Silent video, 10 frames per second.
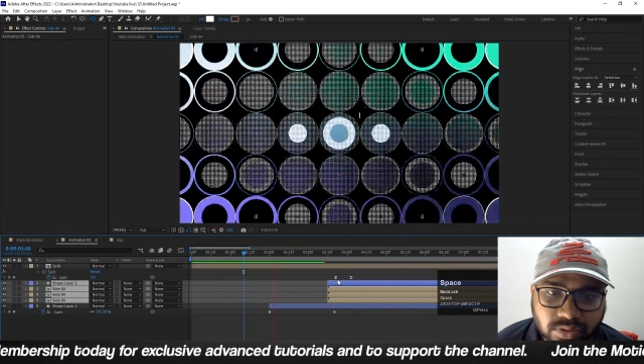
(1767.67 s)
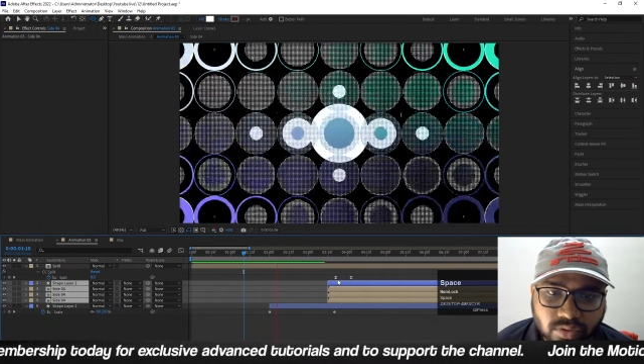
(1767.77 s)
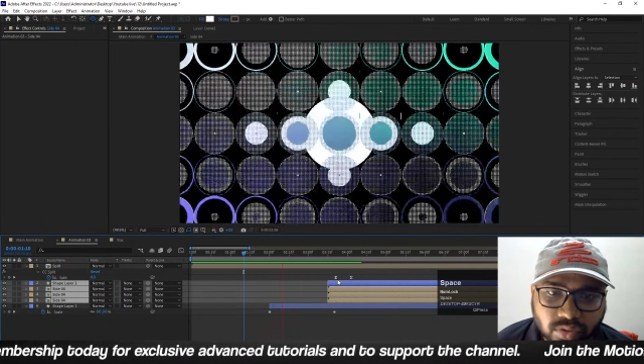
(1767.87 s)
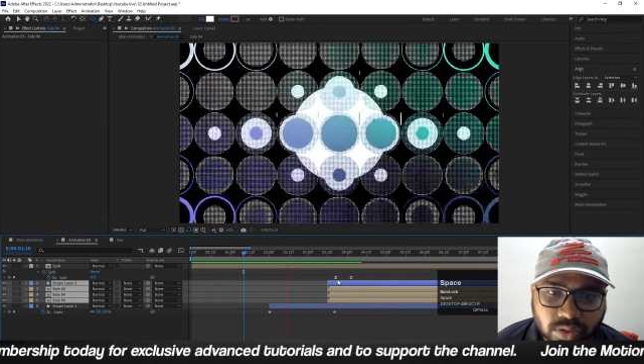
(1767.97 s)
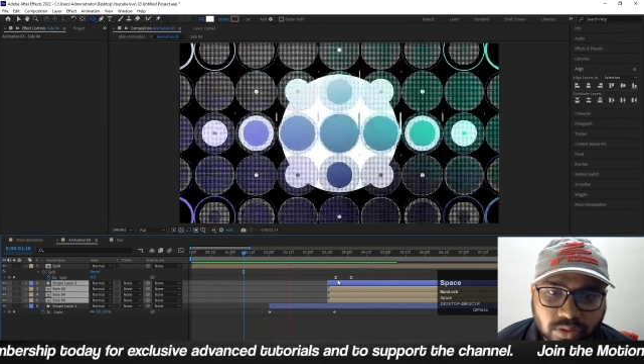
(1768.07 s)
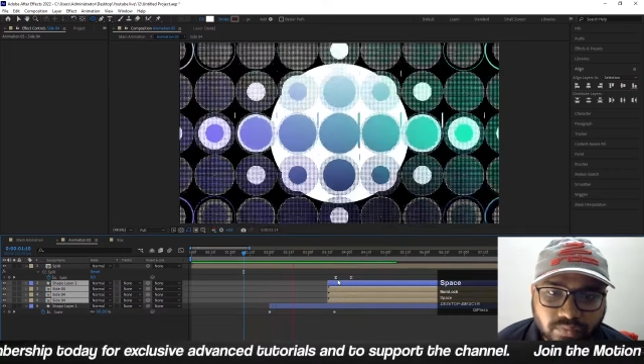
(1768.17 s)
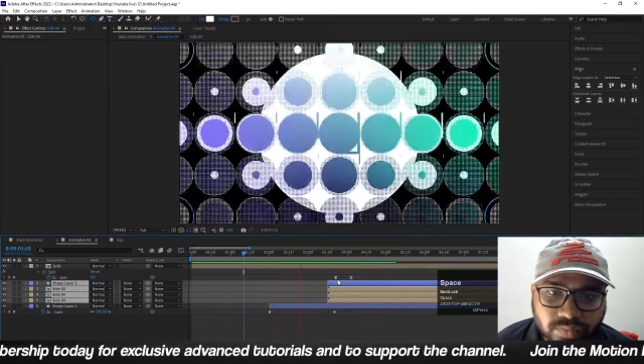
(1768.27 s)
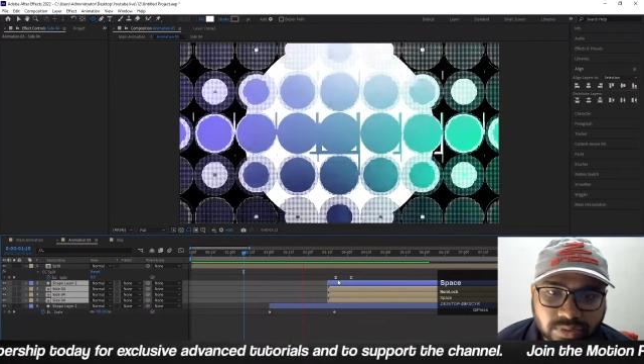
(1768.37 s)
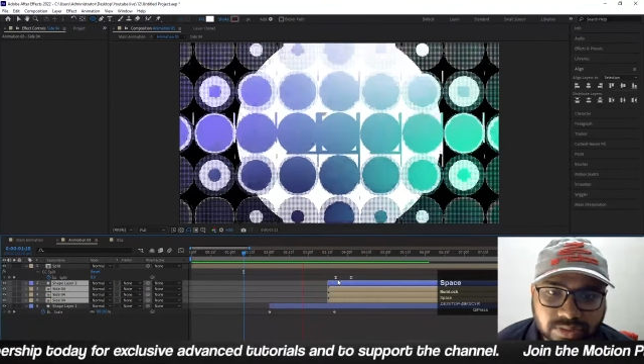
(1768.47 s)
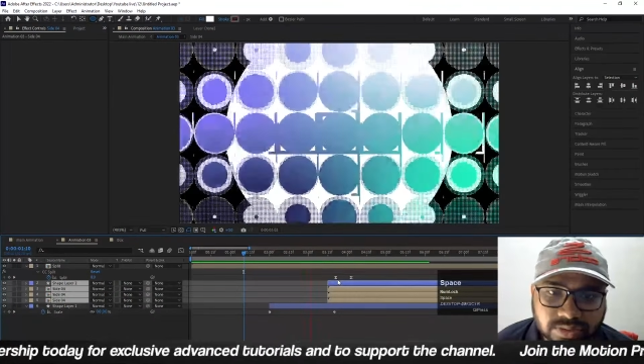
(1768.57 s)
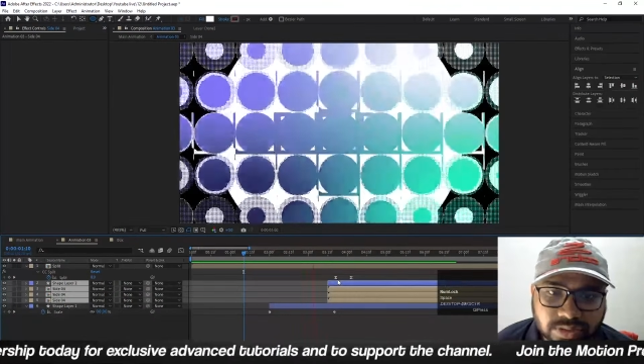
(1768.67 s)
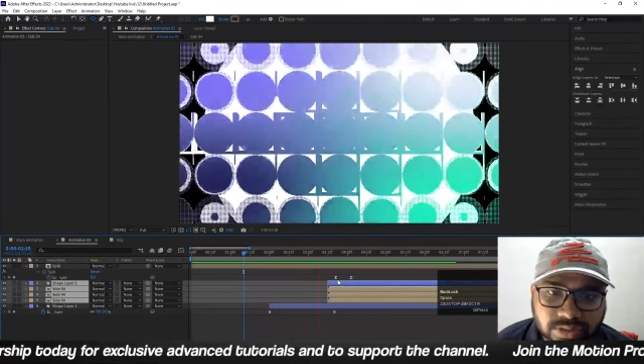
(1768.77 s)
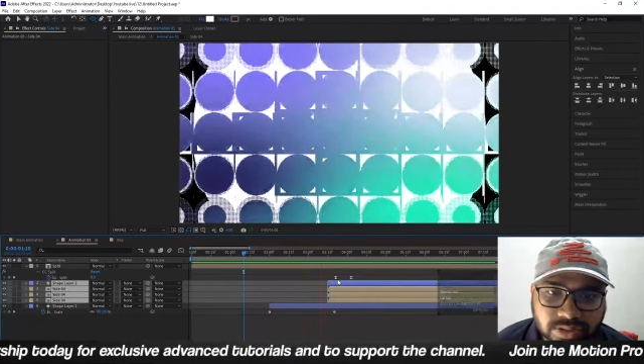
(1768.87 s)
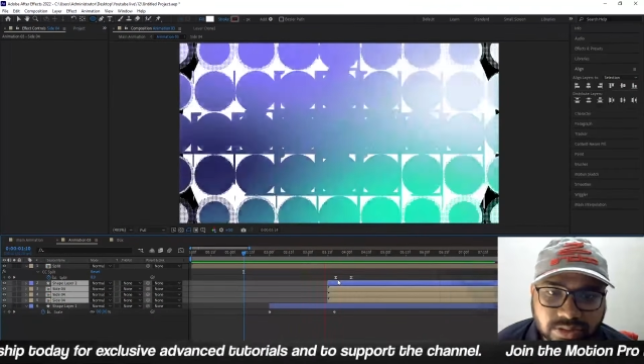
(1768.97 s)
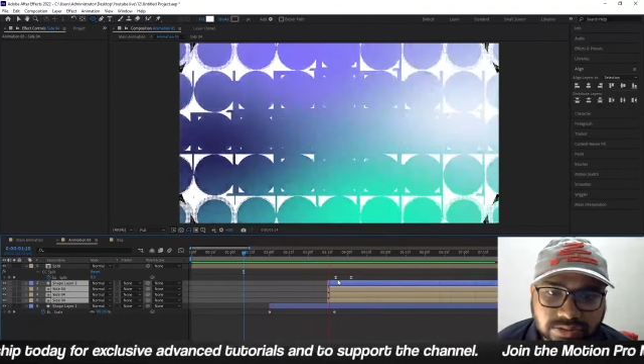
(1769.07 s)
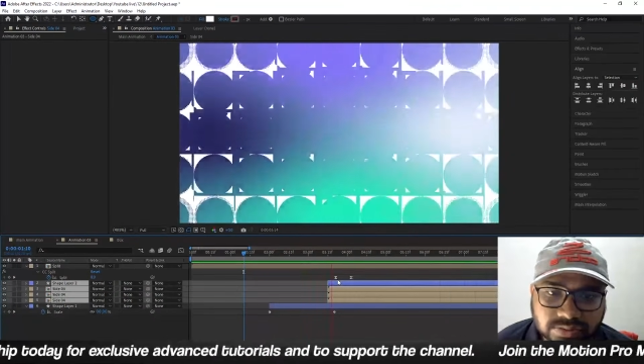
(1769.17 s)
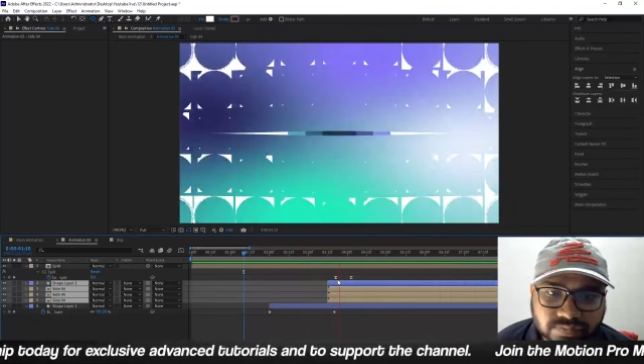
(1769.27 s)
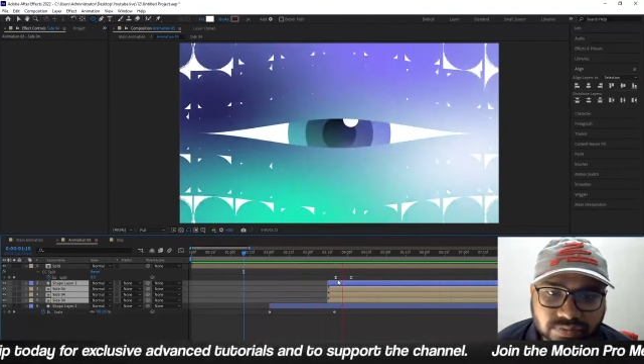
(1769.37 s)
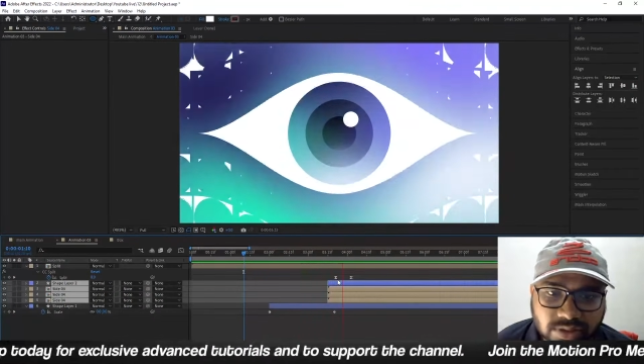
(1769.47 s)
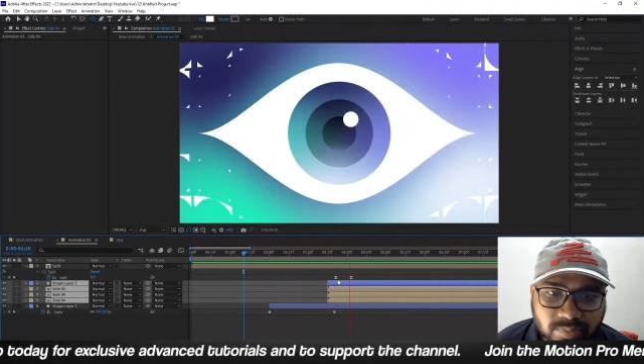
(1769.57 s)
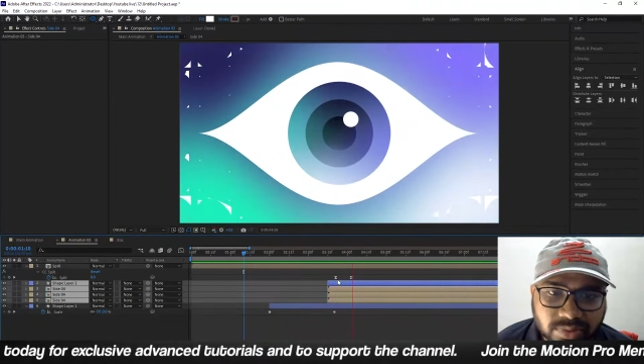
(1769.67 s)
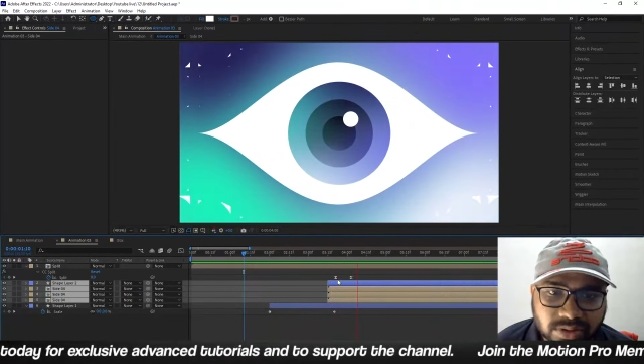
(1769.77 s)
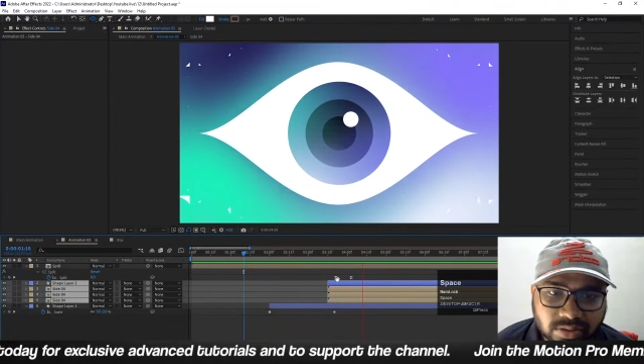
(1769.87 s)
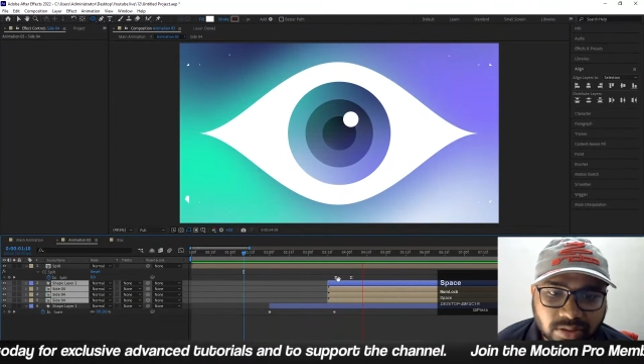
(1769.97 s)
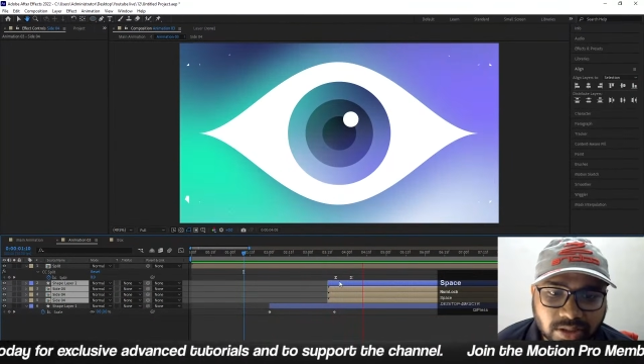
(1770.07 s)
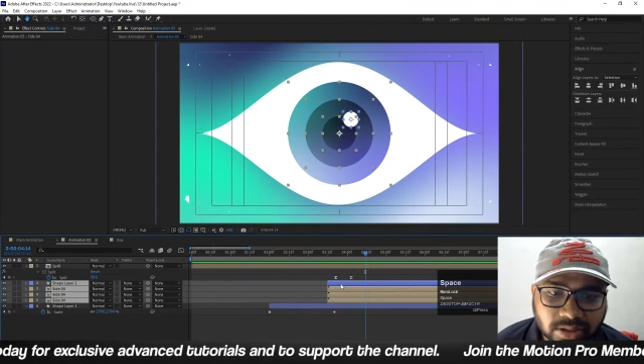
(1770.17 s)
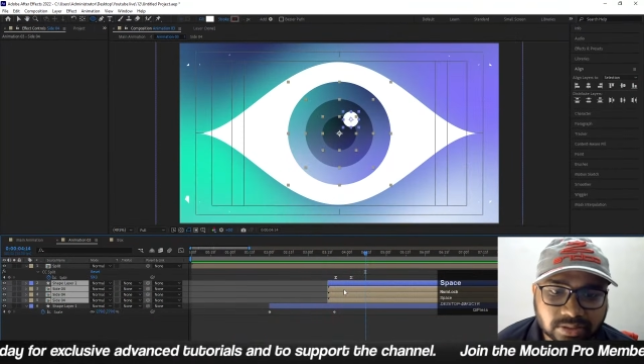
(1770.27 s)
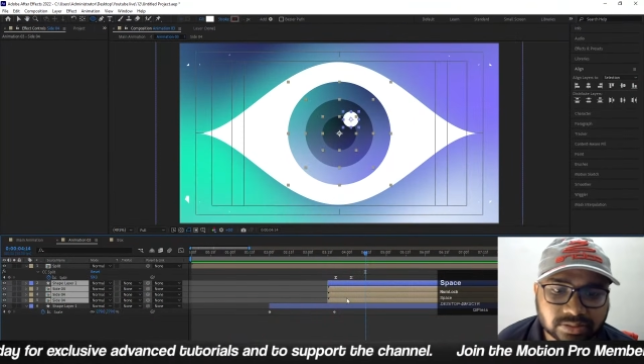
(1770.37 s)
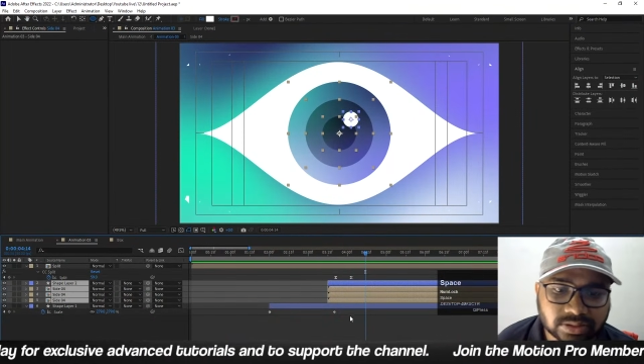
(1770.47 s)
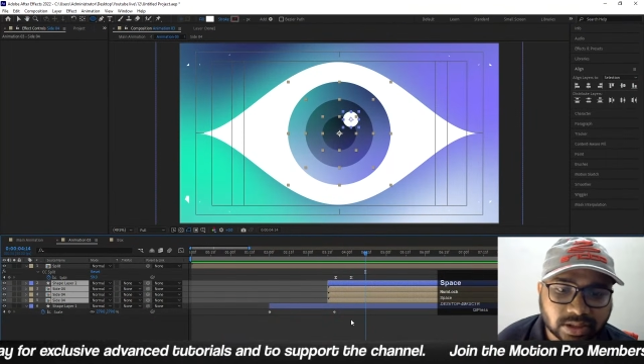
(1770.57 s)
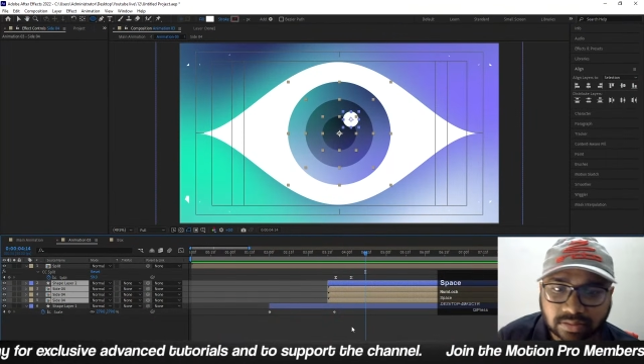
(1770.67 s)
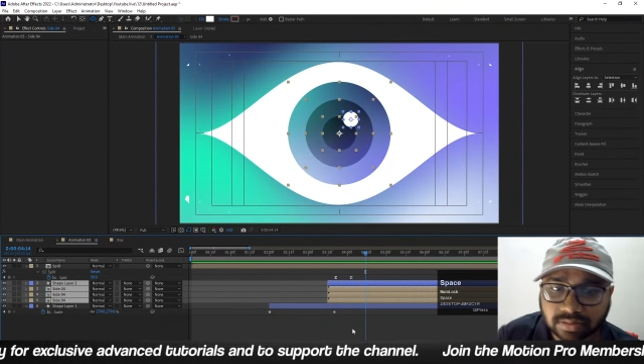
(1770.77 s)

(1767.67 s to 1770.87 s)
Okay, when this entire stuff is happening like that.